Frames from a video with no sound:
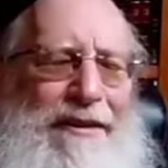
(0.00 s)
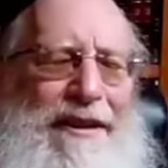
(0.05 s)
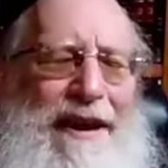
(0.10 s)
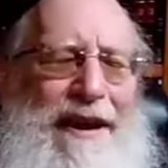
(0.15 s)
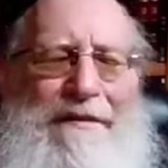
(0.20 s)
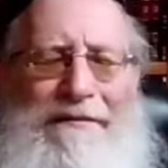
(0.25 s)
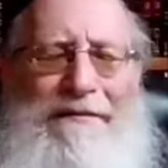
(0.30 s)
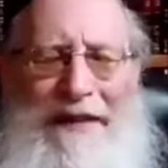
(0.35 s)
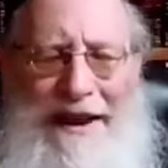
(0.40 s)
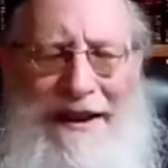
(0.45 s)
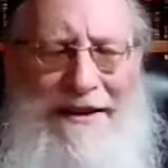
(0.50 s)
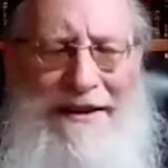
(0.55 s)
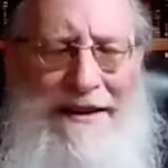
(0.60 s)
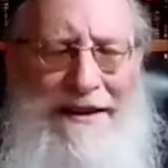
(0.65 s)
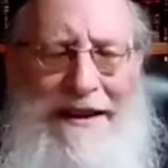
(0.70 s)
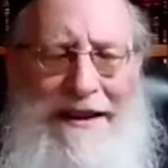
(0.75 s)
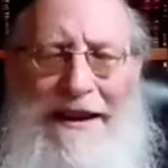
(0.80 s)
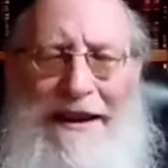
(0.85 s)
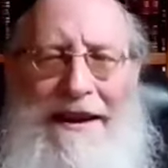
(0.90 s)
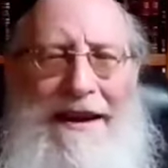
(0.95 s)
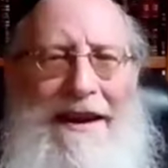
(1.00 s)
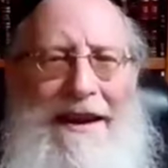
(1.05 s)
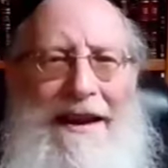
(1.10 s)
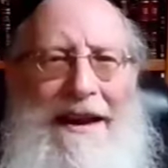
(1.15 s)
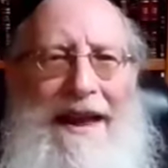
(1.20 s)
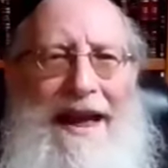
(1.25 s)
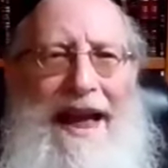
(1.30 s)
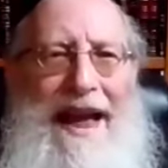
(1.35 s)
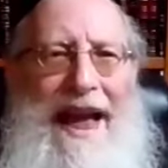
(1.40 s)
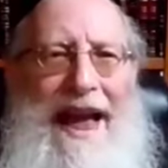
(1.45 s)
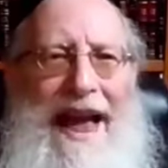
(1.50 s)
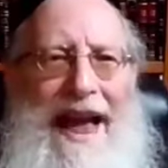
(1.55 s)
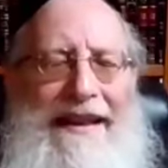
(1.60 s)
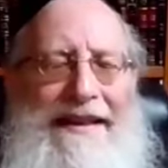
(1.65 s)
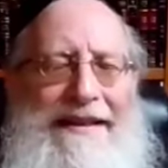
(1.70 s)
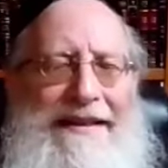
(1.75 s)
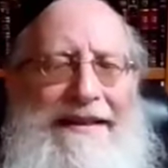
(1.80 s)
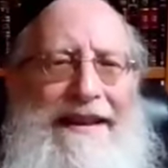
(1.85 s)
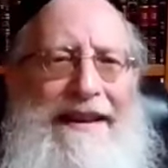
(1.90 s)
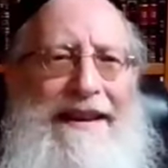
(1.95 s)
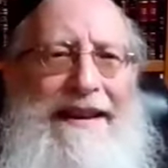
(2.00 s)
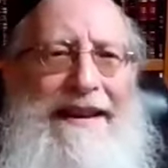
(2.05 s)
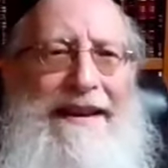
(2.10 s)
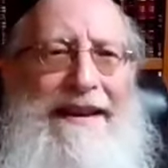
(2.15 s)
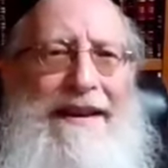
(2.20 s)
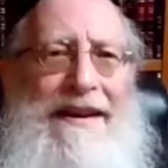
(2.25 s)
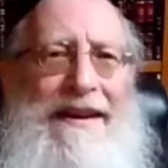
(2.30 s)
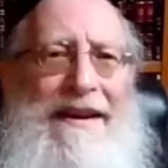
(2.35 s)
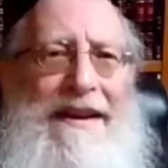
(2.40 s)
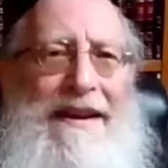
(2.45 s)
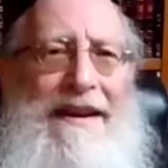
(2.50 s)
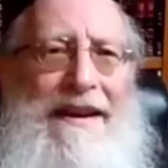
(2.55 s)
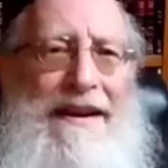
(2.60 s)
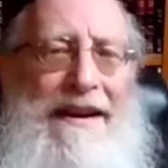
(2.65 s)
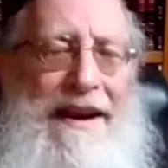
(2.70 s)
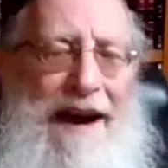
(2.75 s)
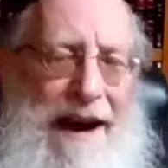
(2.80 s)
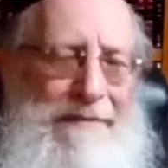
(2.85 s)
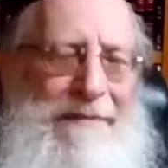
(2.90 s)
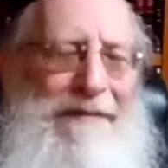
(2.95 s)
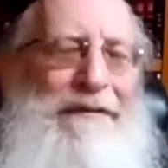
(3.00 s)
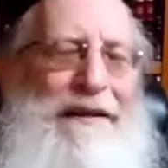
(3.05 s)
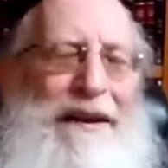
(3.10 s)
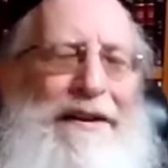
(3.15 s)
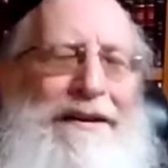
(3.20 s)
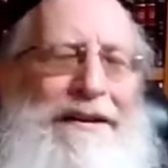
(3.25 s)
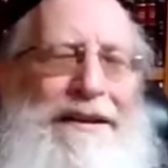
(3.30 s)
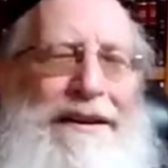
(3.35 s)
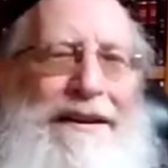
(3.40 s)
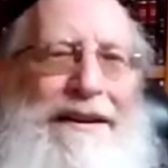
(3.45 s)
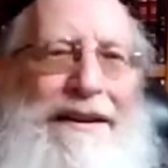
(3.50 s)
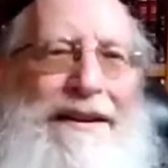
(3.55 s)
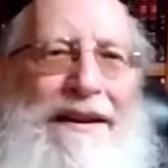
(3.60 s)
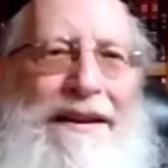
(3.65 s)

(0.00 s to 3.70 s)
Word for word: look, I failed. And uh, I'm a failure.